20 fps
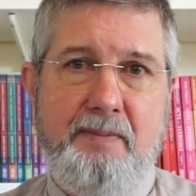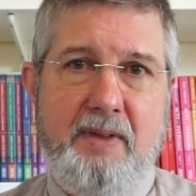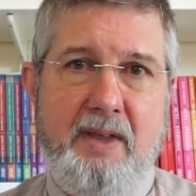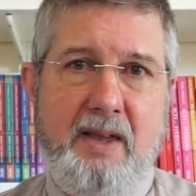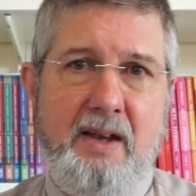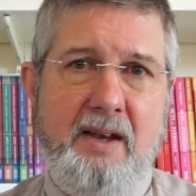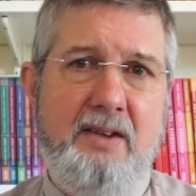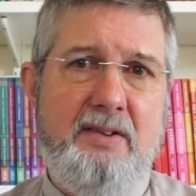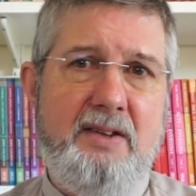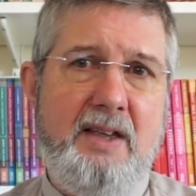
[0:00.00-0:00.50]

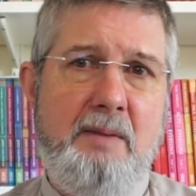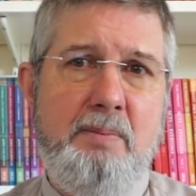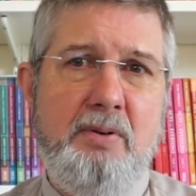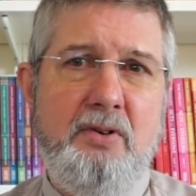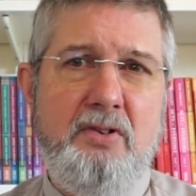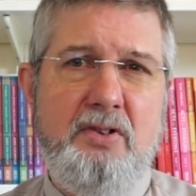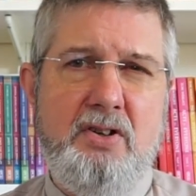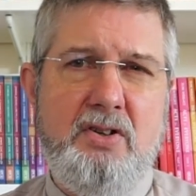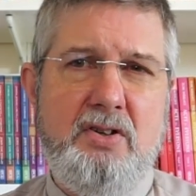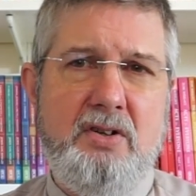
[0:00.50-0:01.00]
It is a
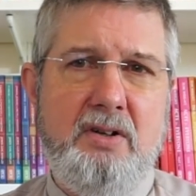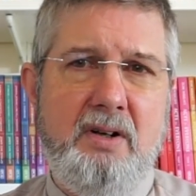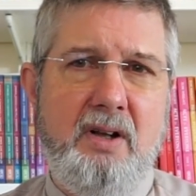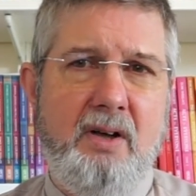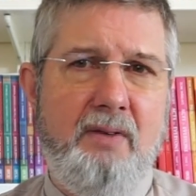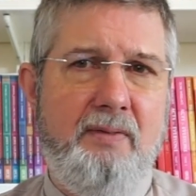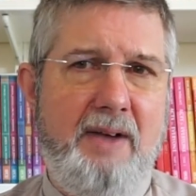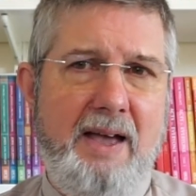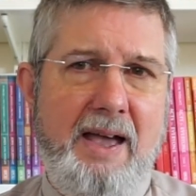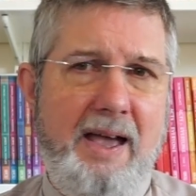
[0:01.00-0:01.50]
position
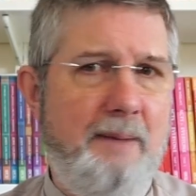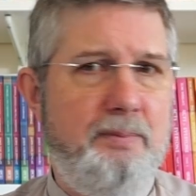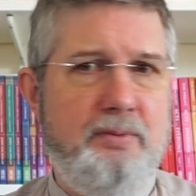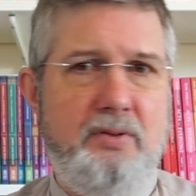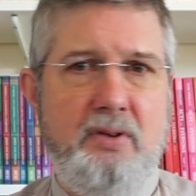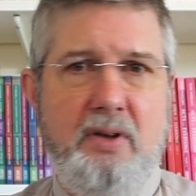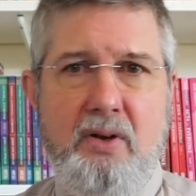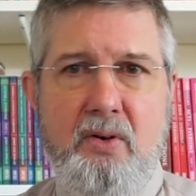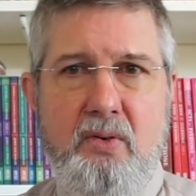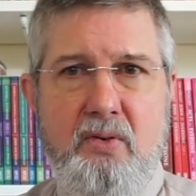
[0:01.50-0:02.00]
of
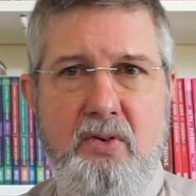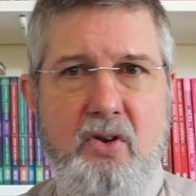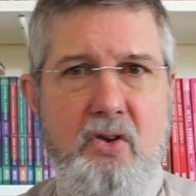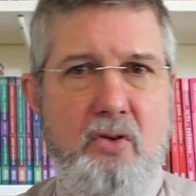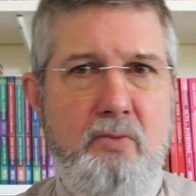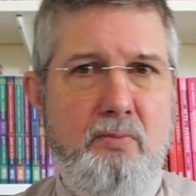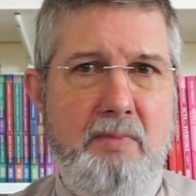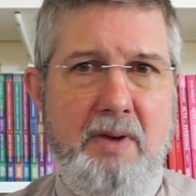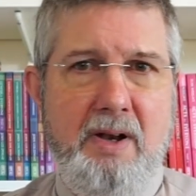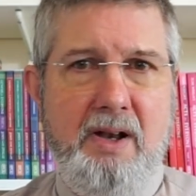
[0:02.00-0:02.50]
absolute
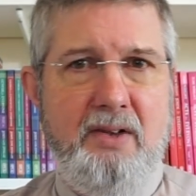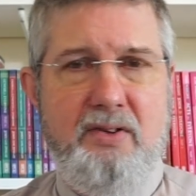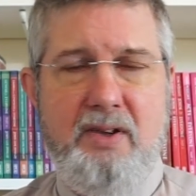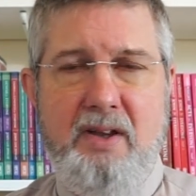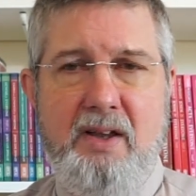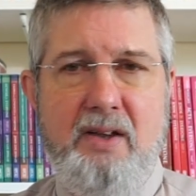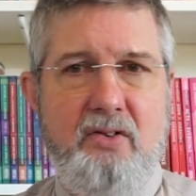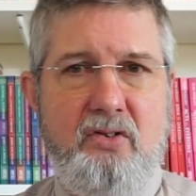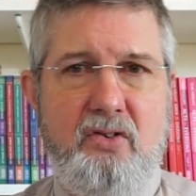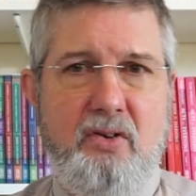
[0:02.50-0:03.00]

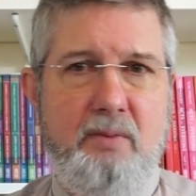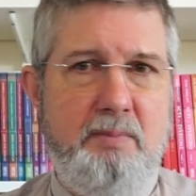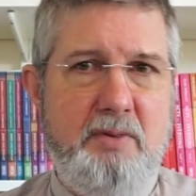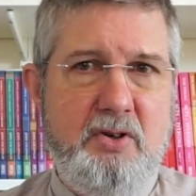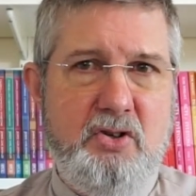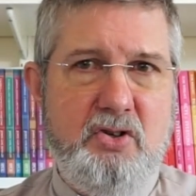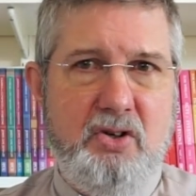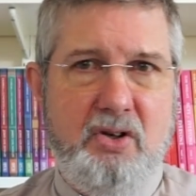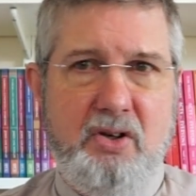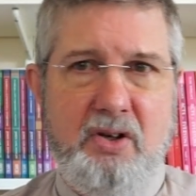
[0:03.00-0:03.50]
humility and
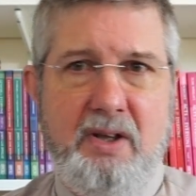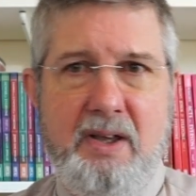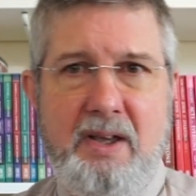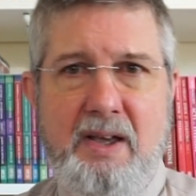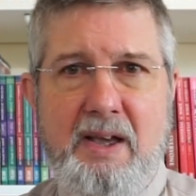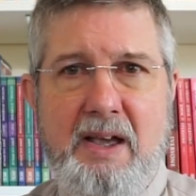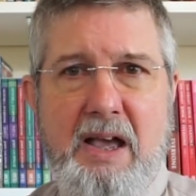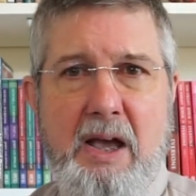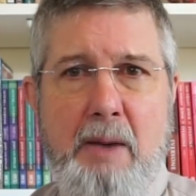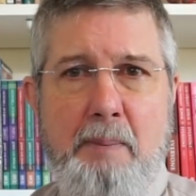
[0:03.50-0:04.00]
submission,
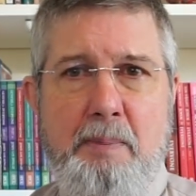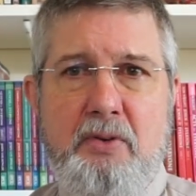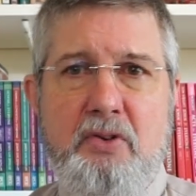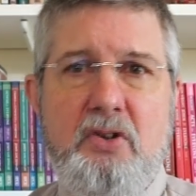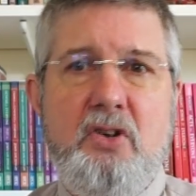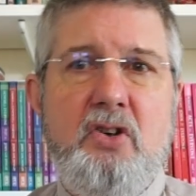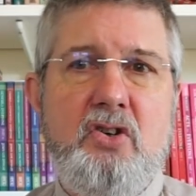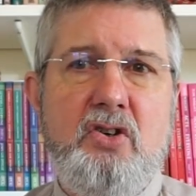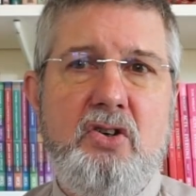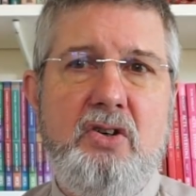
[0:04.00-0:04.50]
a
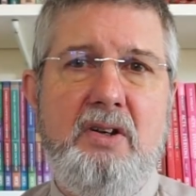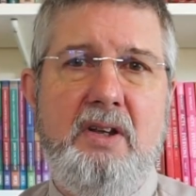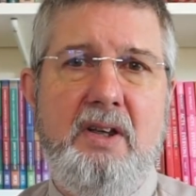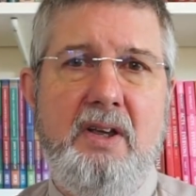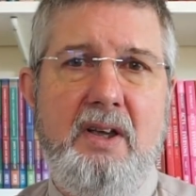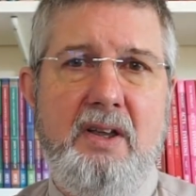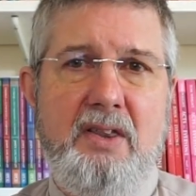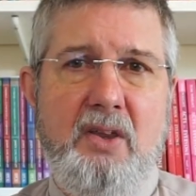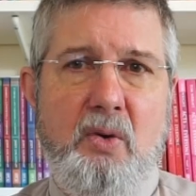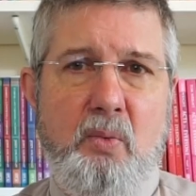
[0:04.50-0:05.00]
position
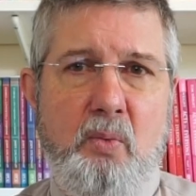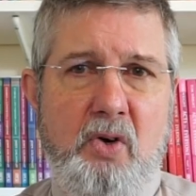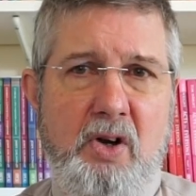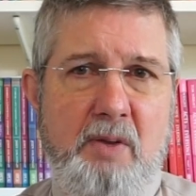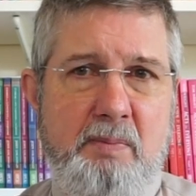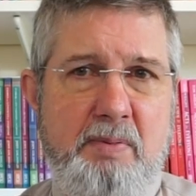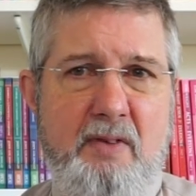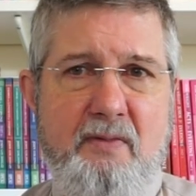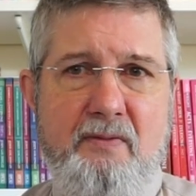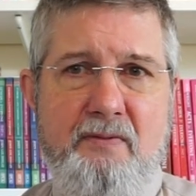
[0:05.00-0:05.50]
that would
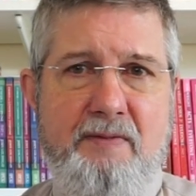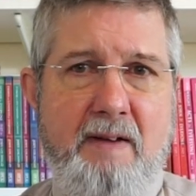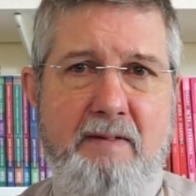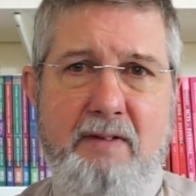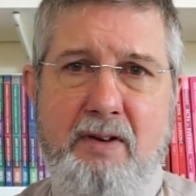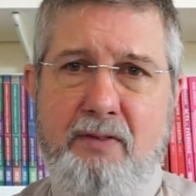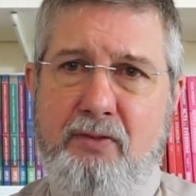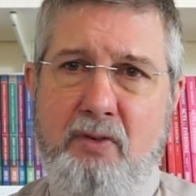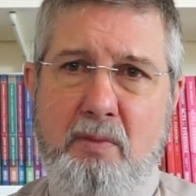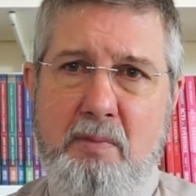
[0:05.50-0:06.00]
have been
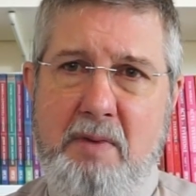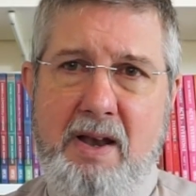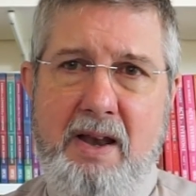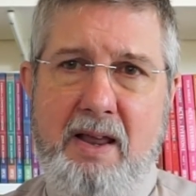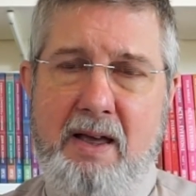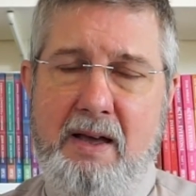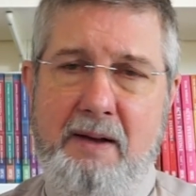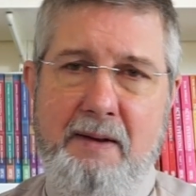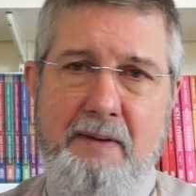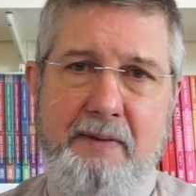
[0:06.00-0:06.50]
very
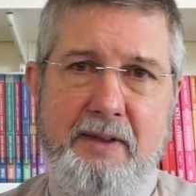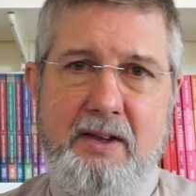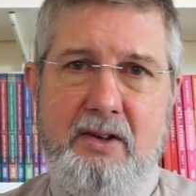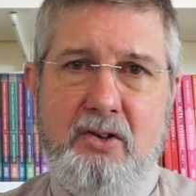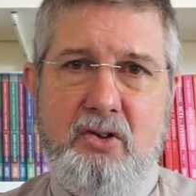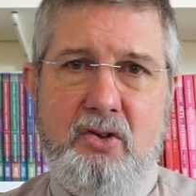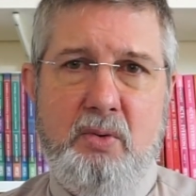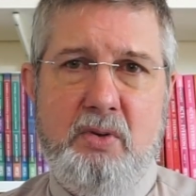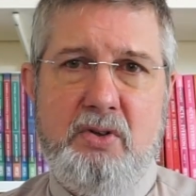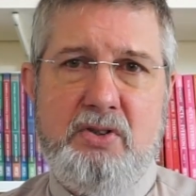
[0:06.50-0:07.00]
familiar
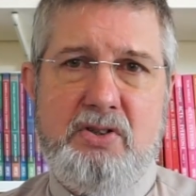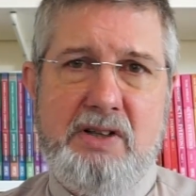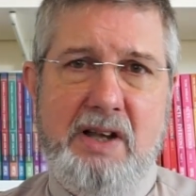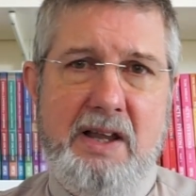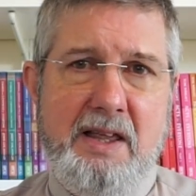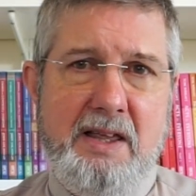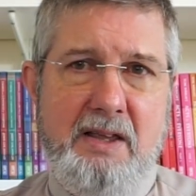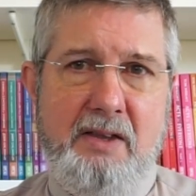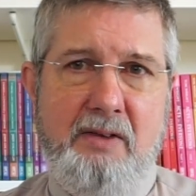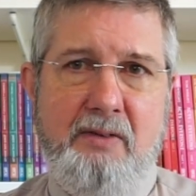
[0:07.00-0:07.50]
to a
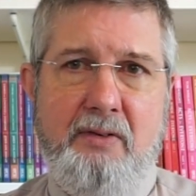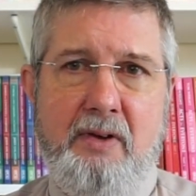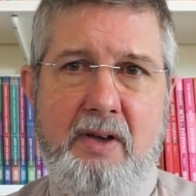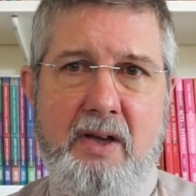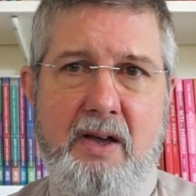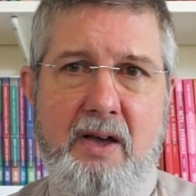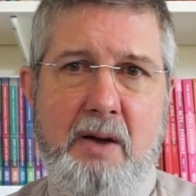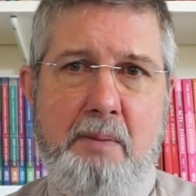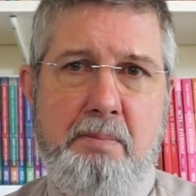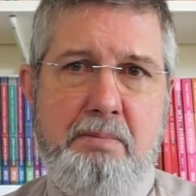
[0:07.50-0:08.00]
slave
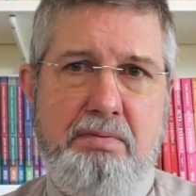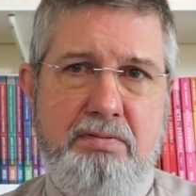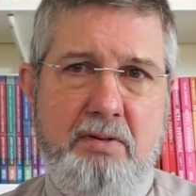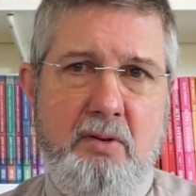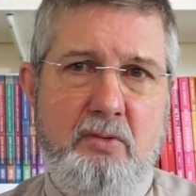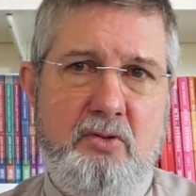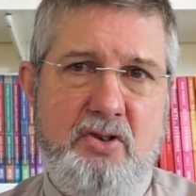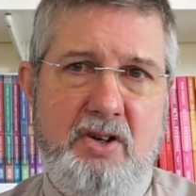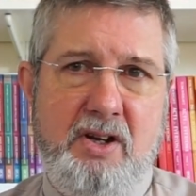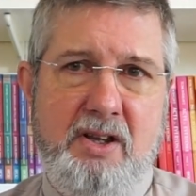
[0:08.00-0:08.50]

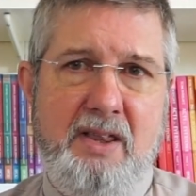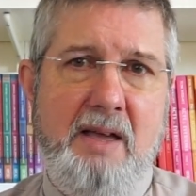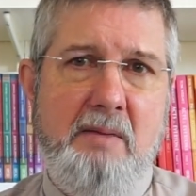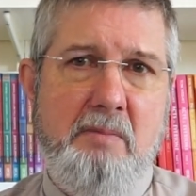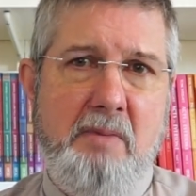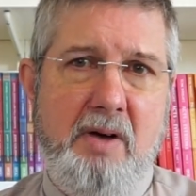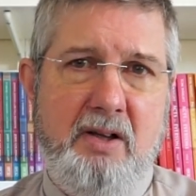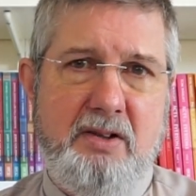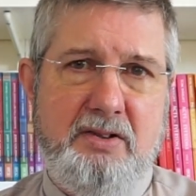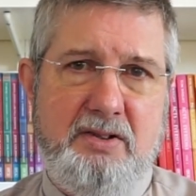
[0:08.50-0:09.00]
approaching their
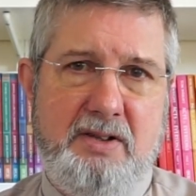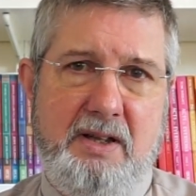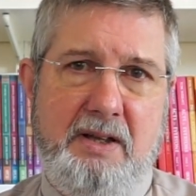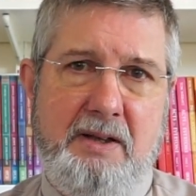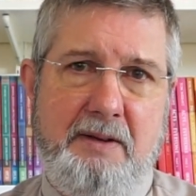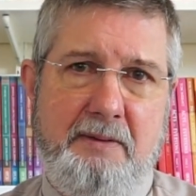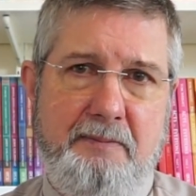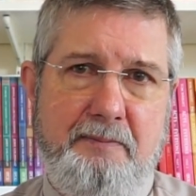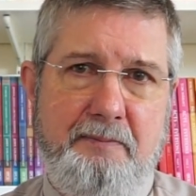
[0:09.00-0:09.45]
master.